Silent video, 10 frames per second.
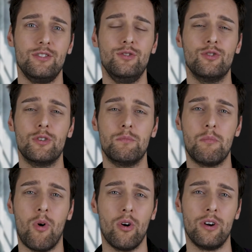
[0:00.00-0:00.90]
You're
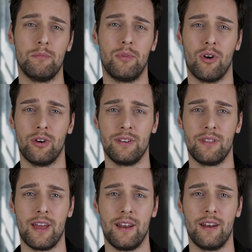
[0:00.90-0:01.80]
more important
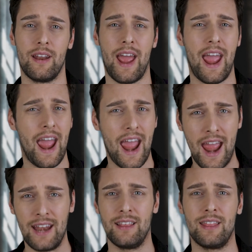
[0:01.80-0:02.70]
than
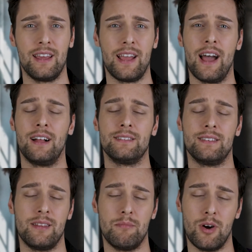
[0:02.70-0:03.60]
anything else
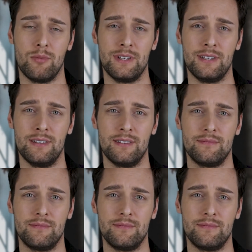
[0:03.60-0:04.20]
in the moment.